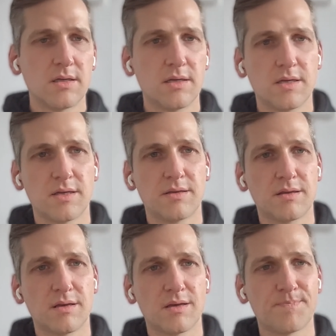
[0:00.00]

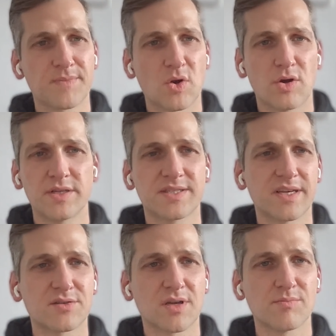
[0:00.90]
In early
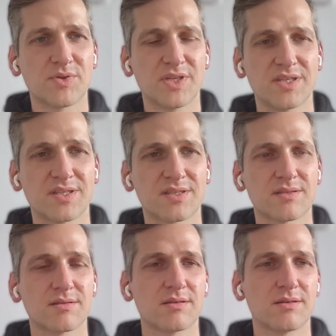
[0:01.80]
stage
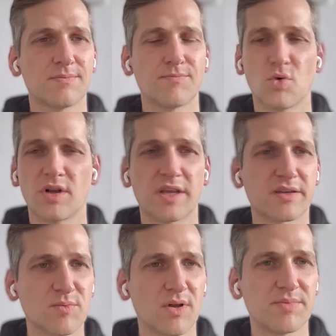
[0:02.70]
companies or
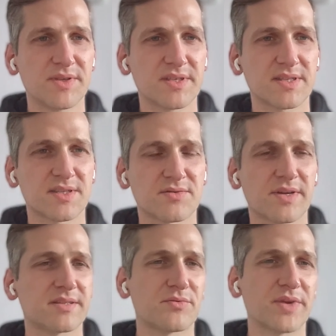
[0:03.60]
like small businesses,
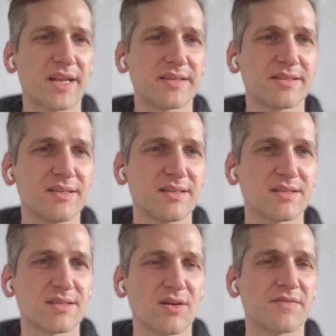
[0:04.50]
right, the reality
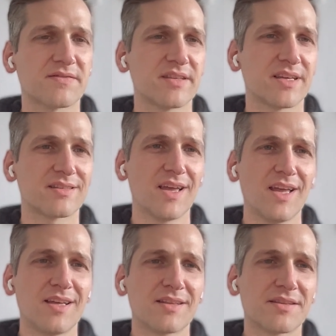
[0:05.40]
is often that
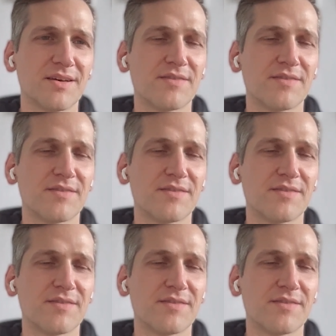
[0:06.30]
the